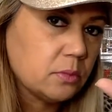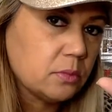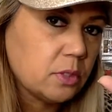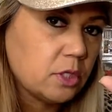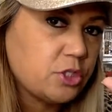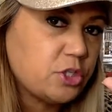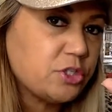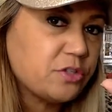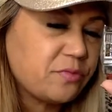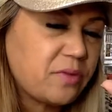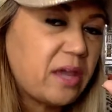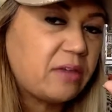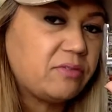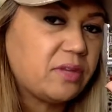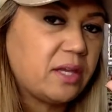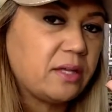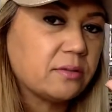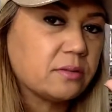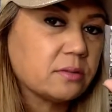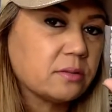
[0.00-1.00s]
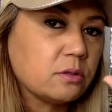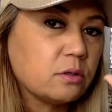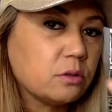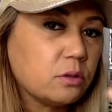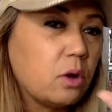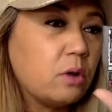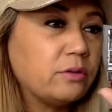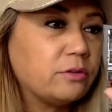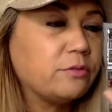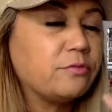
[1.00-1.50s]
Choose 5 days.
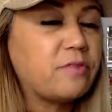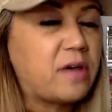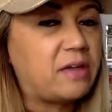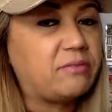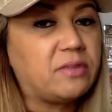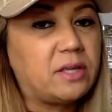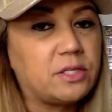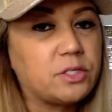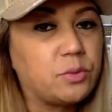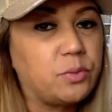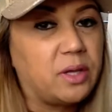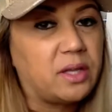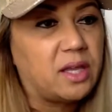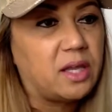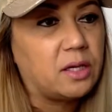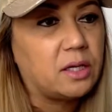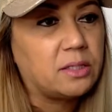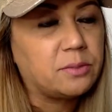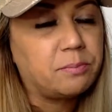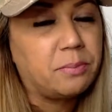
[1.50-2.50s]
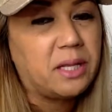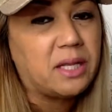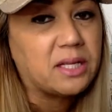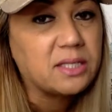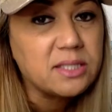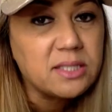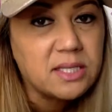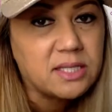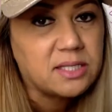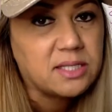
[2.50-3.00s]
Go 5 days a week and be
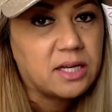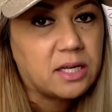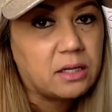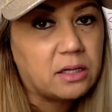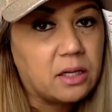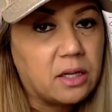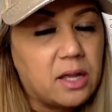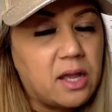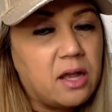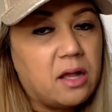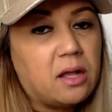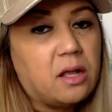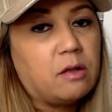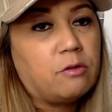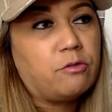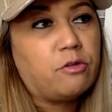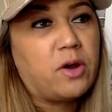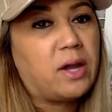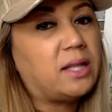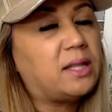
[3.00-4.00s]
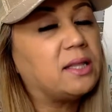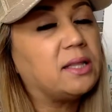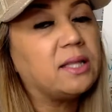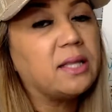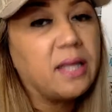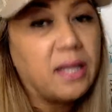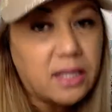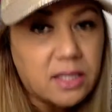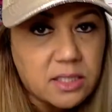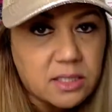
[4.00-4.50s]
consistent for at
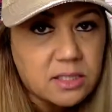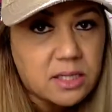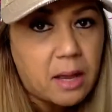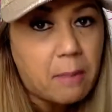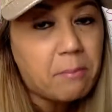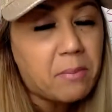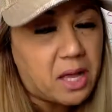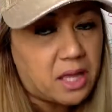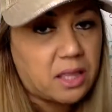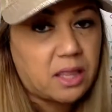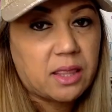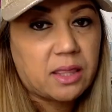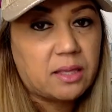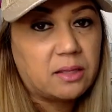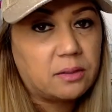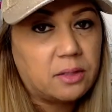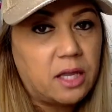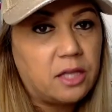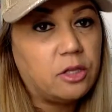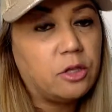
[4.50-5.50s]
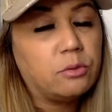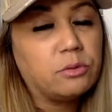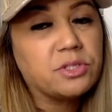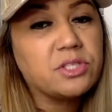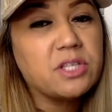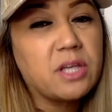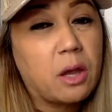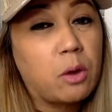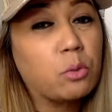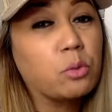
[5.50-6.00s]
least a month. And you will
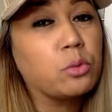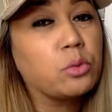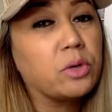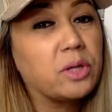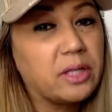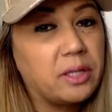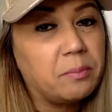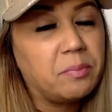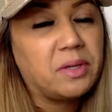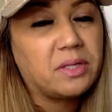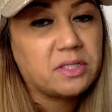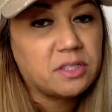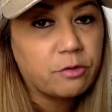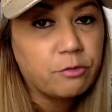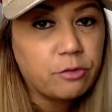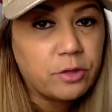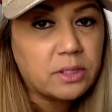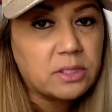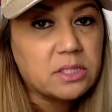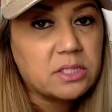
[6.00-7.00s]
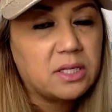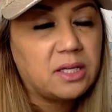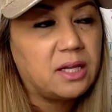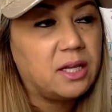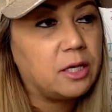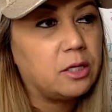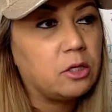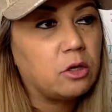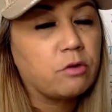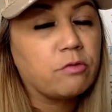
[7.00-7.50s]
see a really big difference
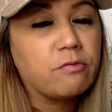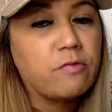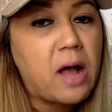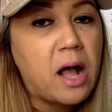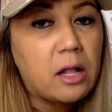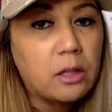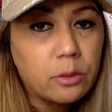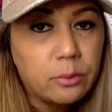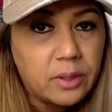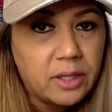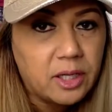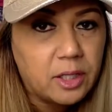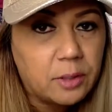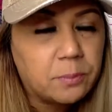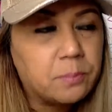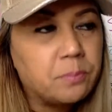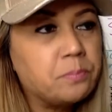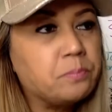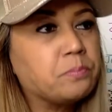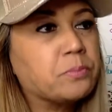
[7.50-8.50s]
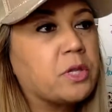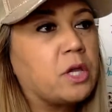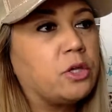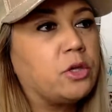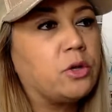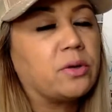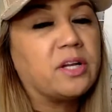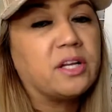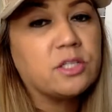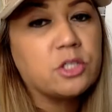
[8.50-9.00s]
in your following,
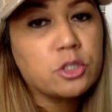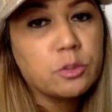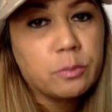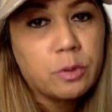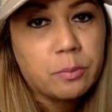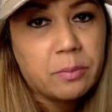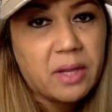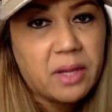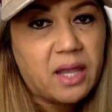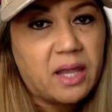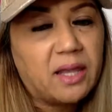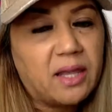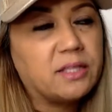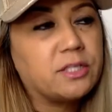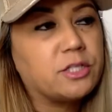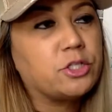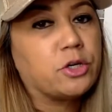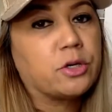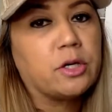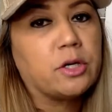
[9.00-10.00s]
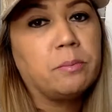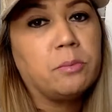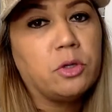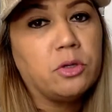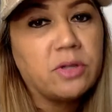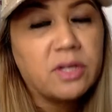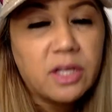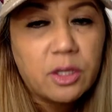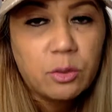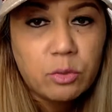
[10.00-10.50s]
your customer base, your
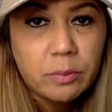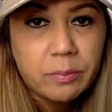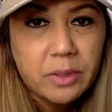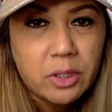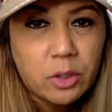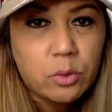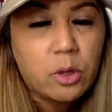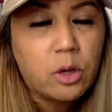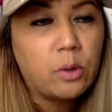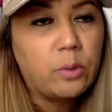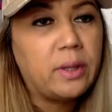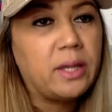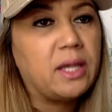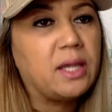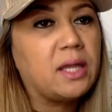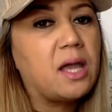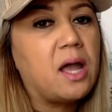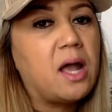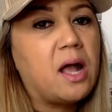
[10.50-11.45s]
community will be growing.